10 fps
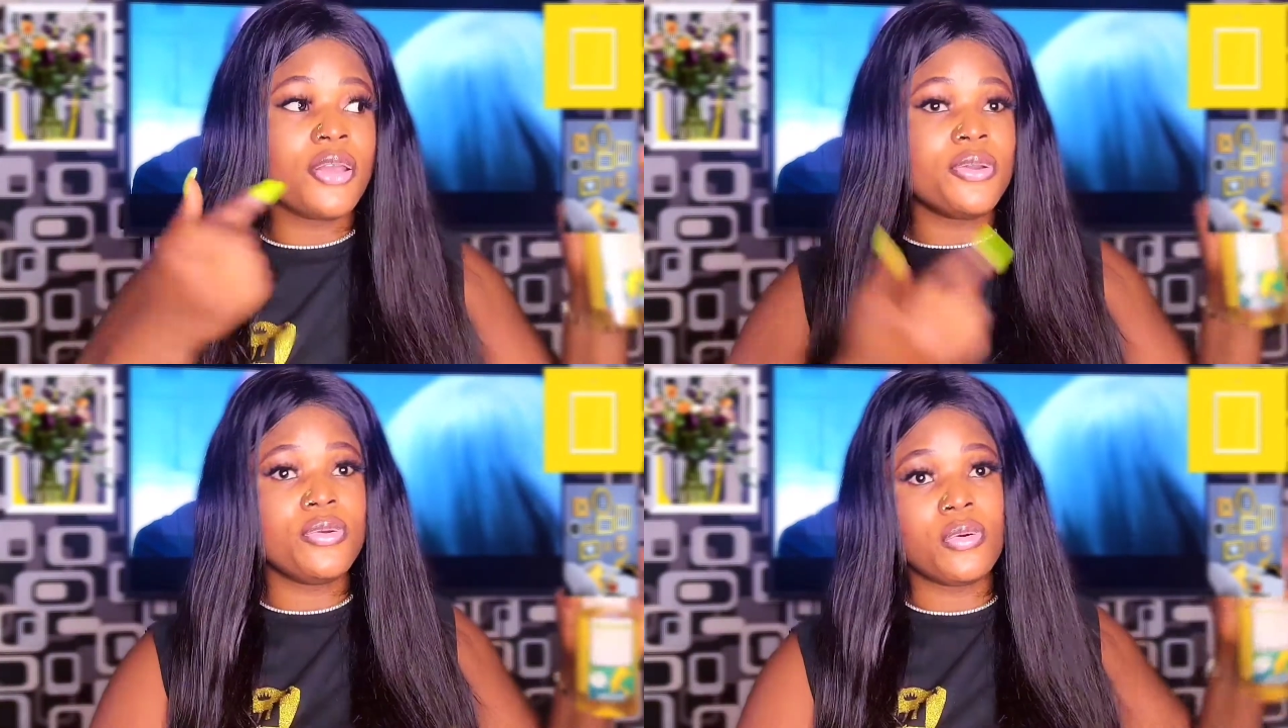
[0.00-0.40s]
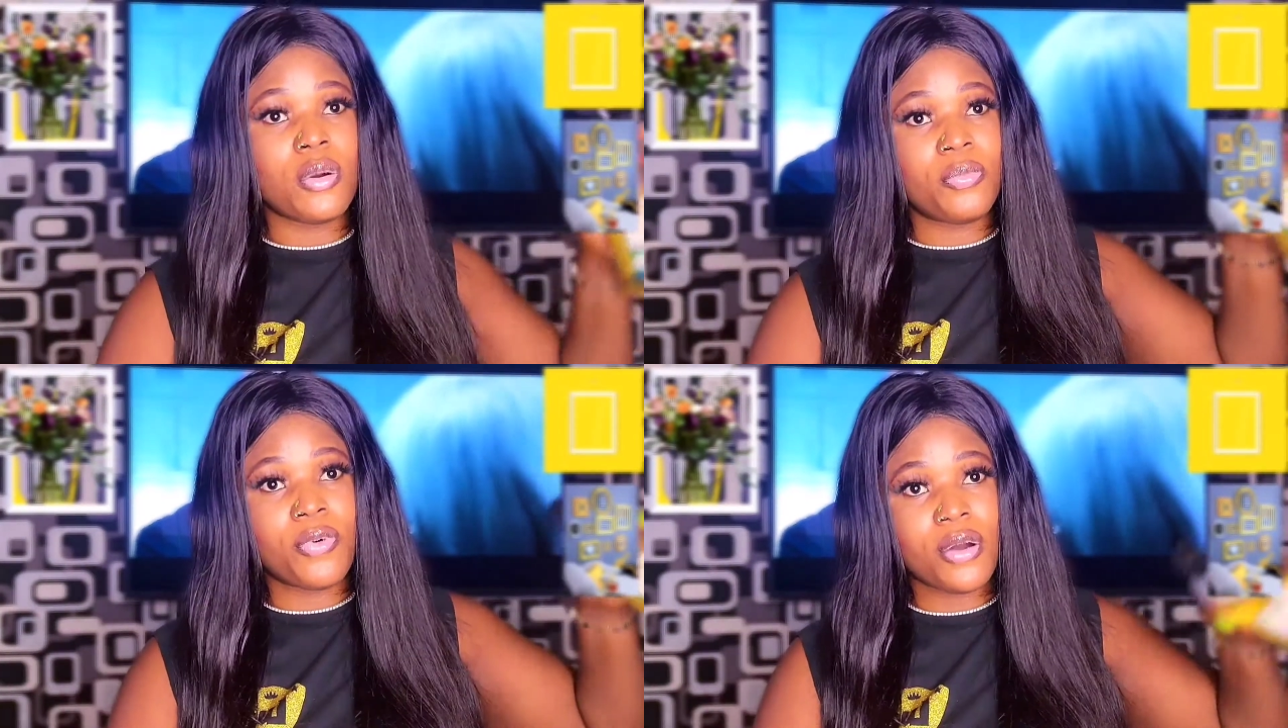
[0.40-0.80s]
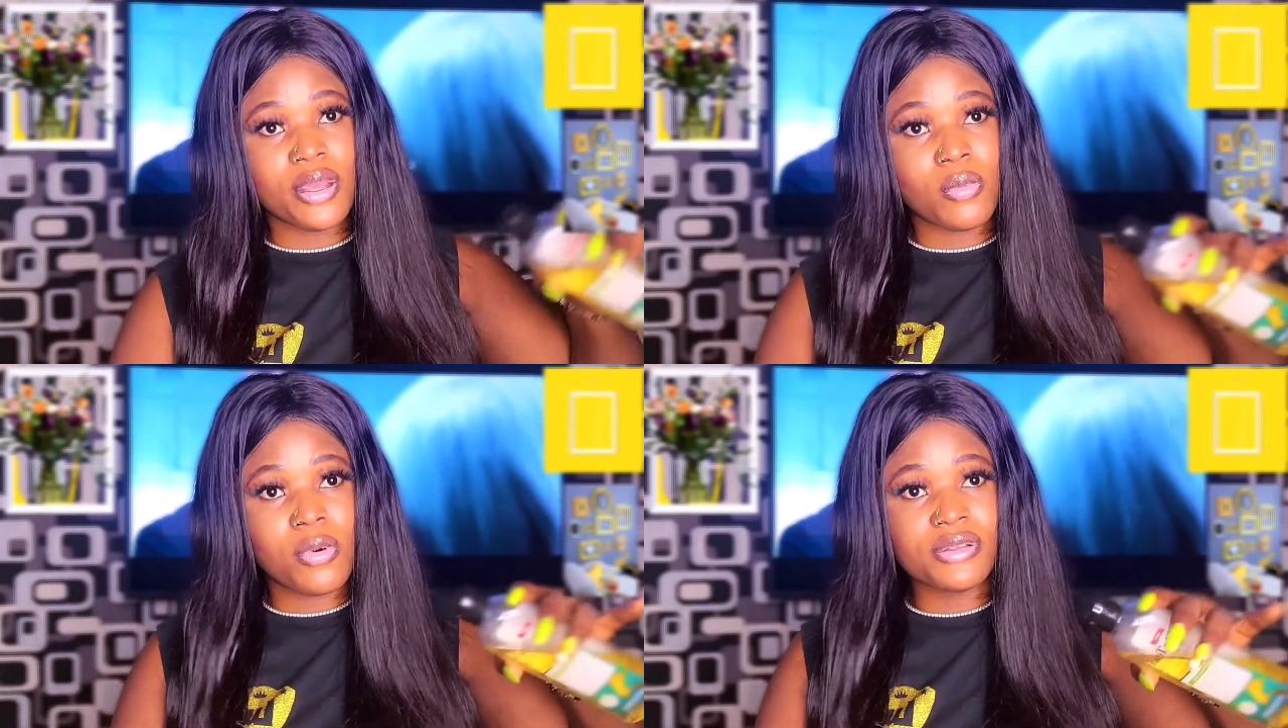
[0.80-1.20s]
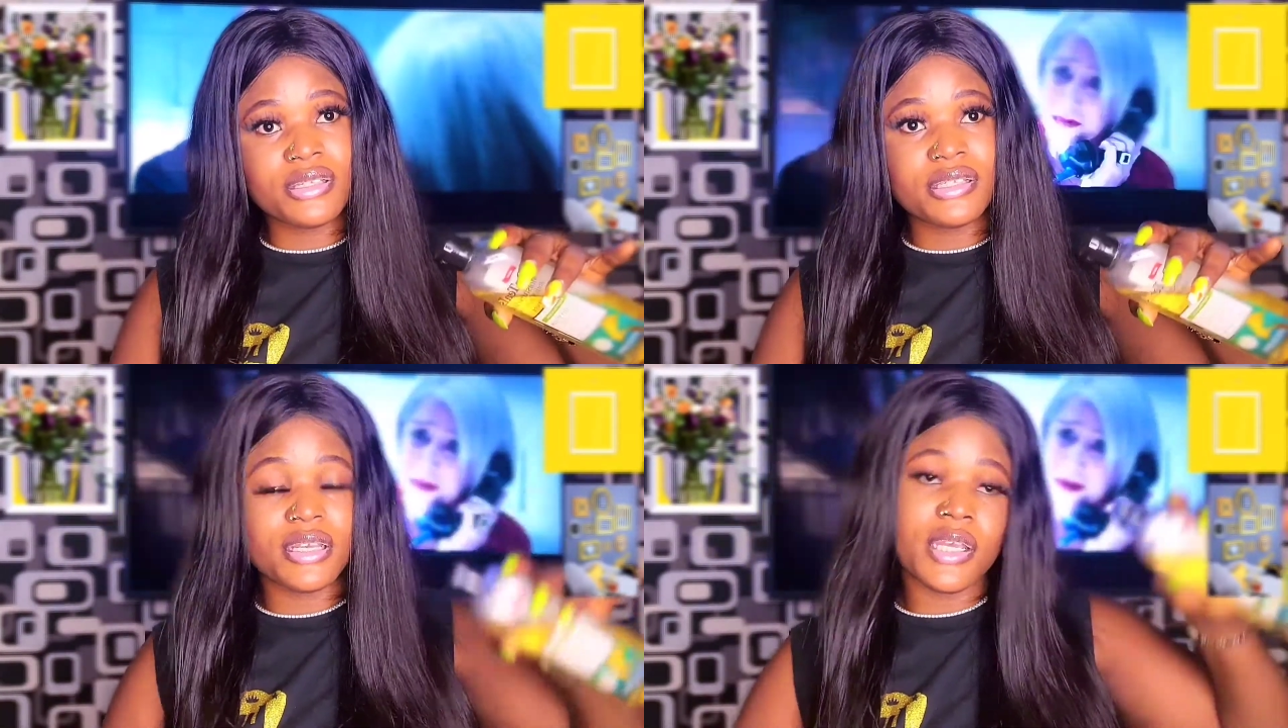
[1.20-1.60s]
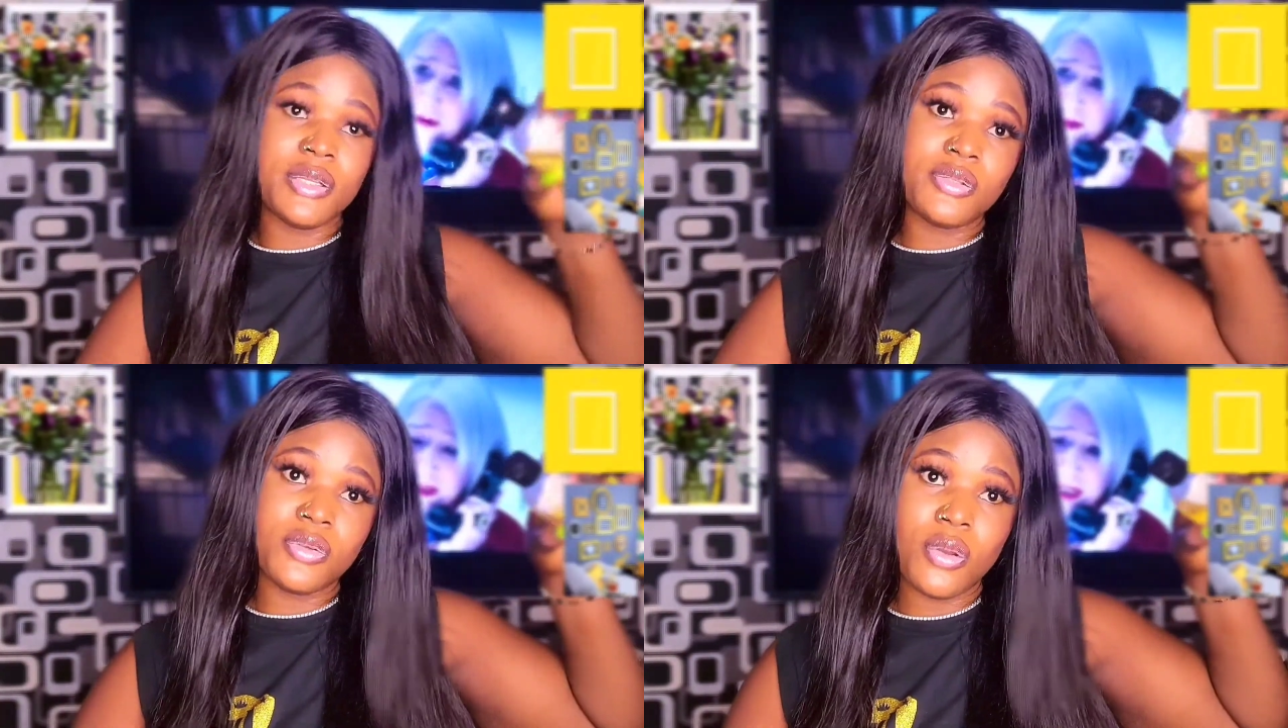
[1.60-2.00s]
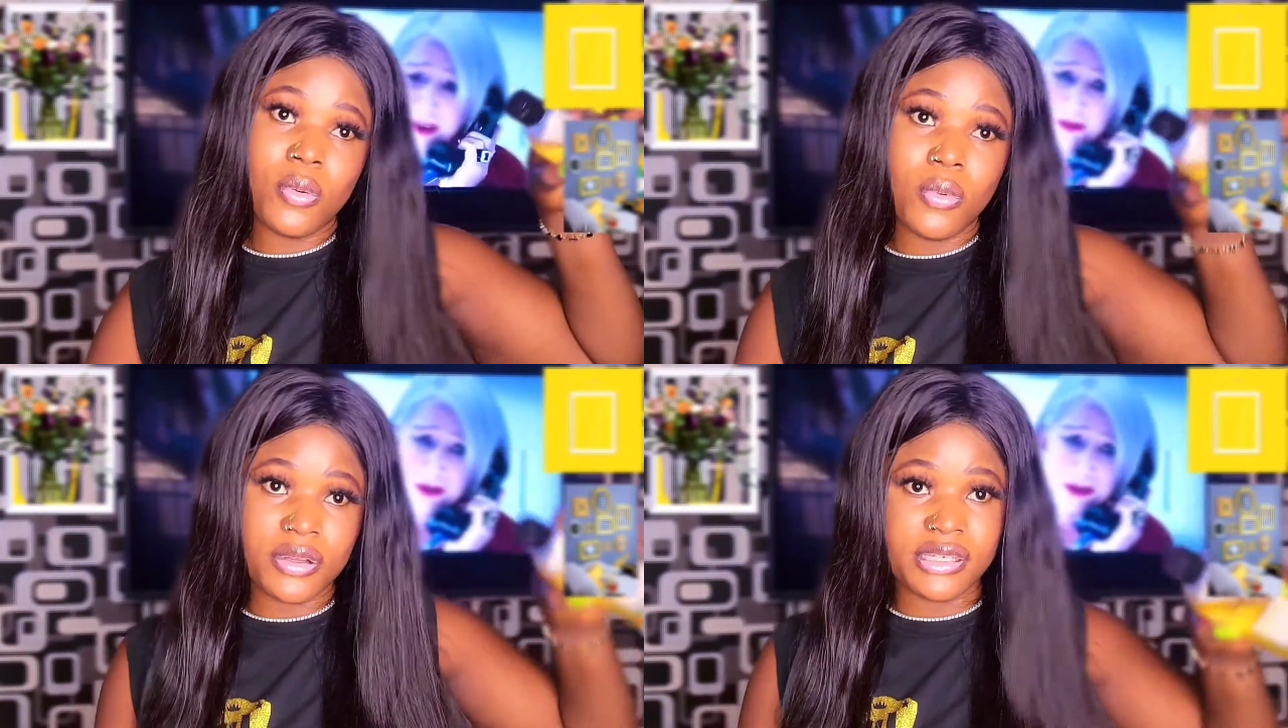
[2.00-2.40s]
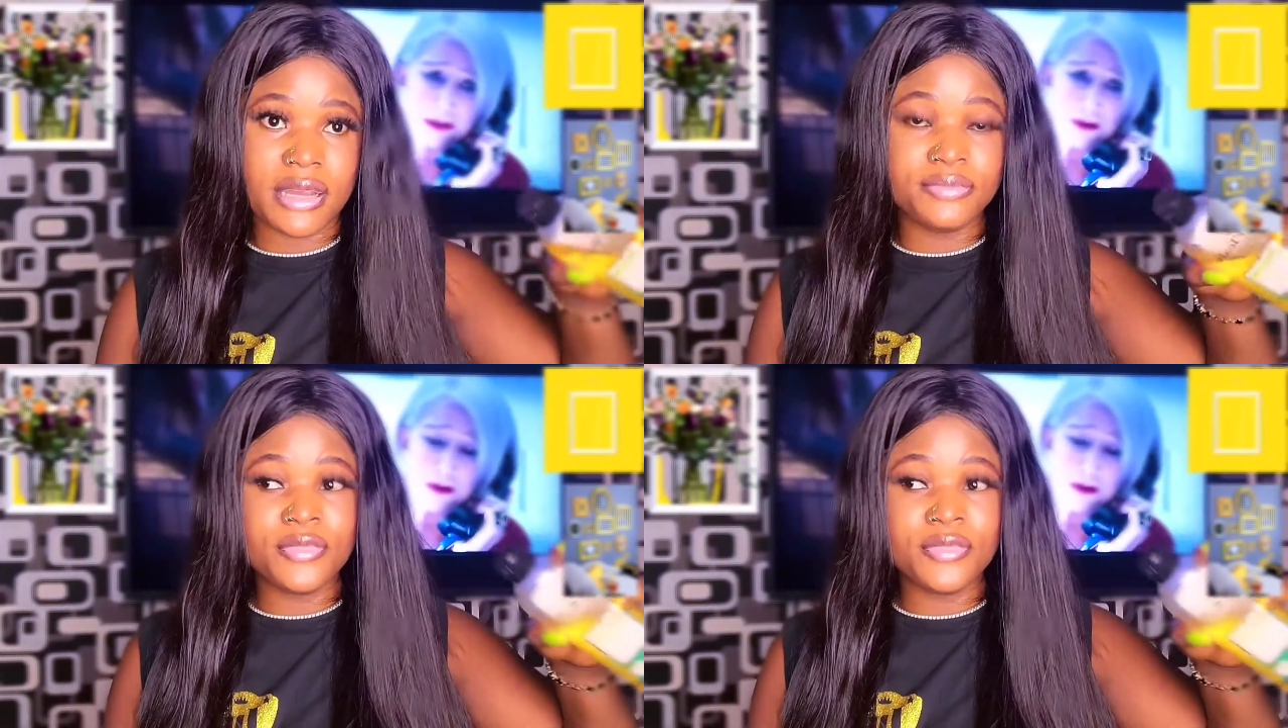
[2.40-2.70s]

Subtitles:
you pour a quantity into your water.